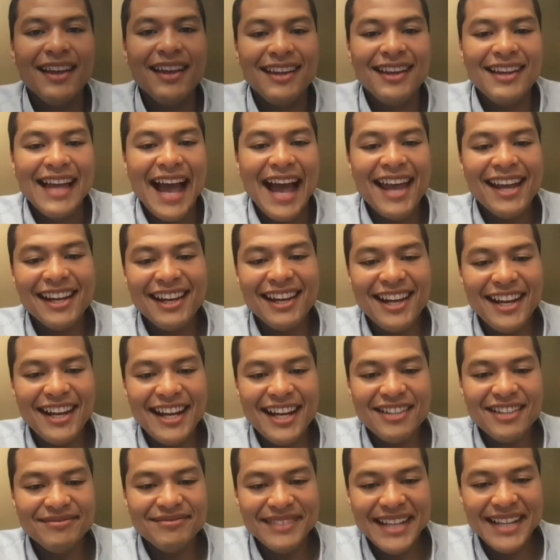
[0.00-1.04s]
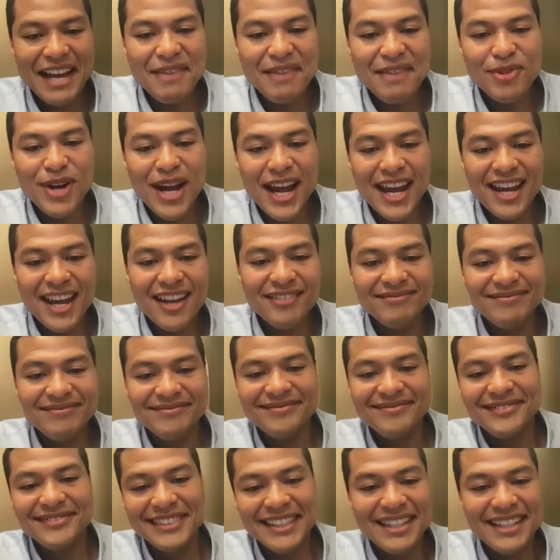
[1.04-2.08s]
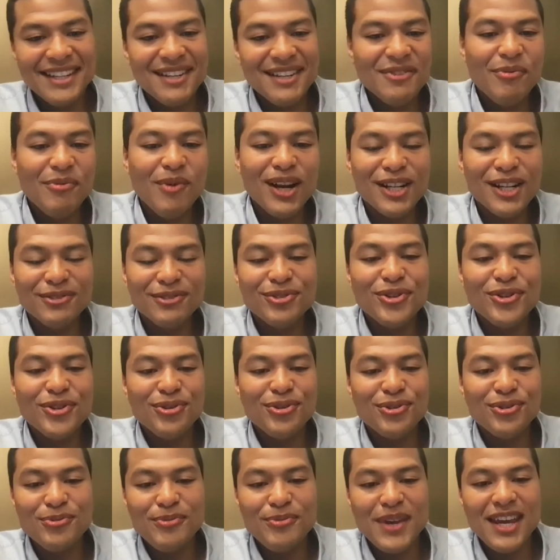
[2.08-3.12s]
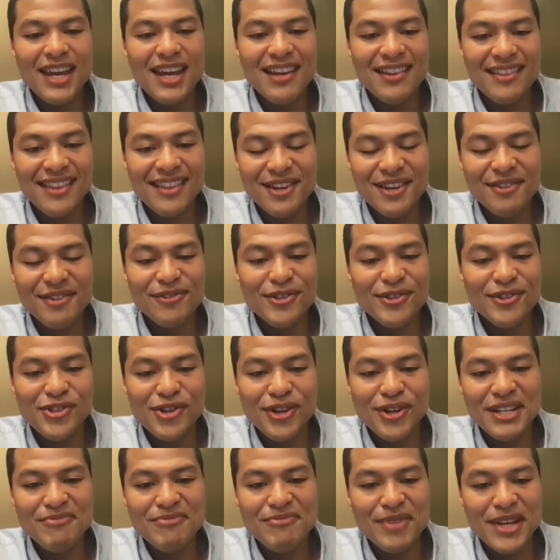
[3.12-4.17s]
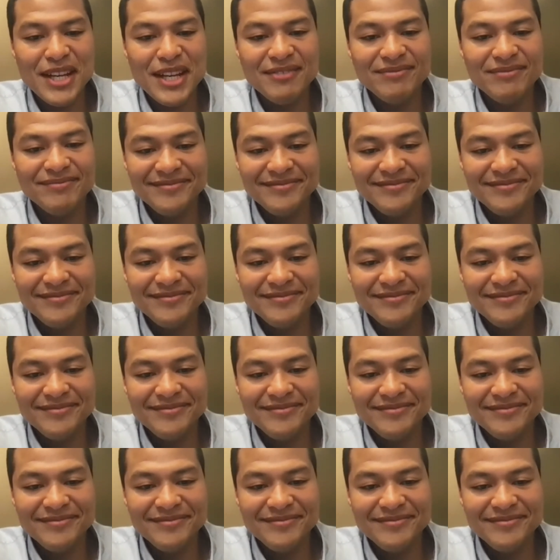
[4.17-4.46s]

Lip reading: Hi, Clena. Hi, Brian. Welcome to Q2B, and thank you for joining me.